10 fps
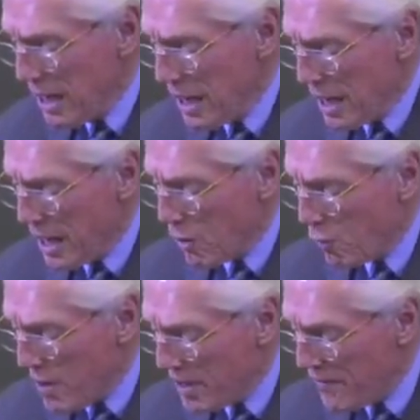
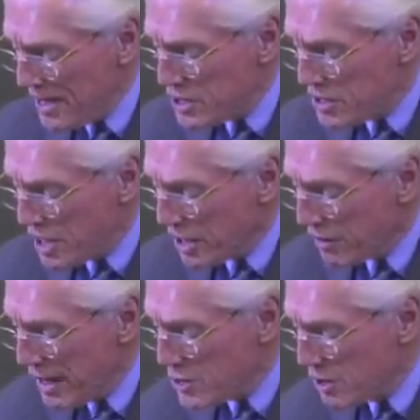Women of this
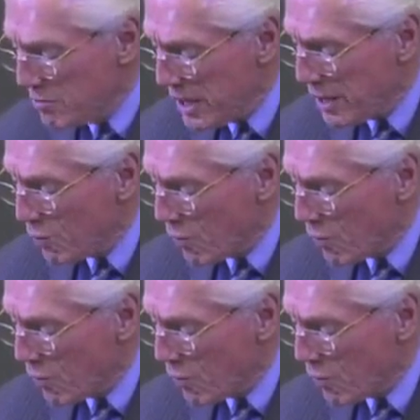generation began